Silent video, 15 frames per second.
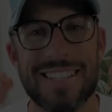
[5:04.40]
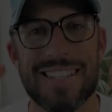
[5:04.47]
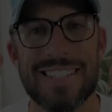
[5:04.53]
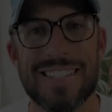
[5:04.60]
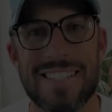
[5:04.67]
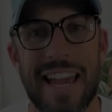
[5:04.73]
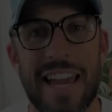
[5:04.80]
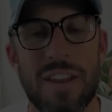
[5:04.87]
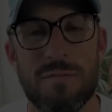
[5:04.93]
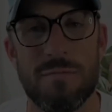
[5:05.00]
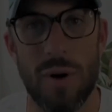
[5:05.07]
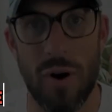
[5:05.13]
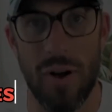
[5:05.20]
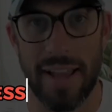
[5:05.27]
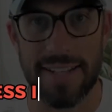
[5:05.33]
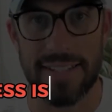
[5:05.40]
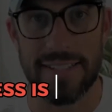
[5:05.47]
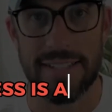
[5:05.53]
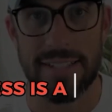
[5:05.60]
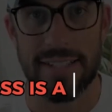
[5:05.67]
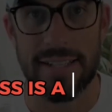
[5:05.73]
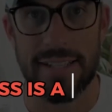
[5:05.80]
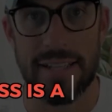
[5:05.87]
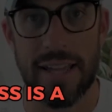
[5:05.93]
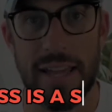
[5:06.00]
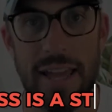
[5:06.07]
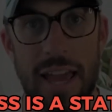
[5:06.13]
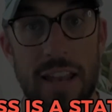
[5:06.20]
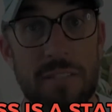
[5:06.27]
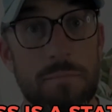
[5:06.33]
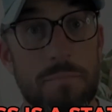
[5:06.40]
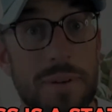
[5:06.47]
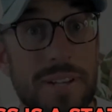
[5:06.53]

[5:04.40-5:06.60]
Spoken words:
is a state of mind. And if